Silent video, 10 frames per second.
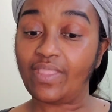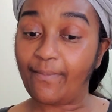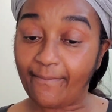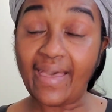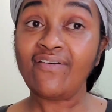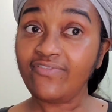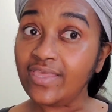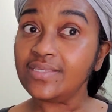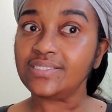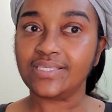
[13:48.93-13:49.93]
my
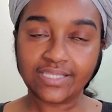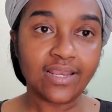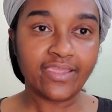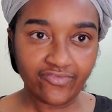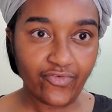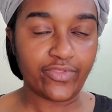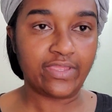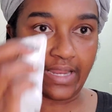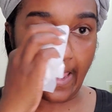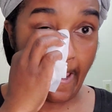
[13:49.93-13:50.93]
face is clean for the
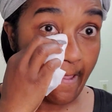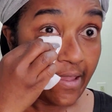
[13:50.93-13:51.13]
night.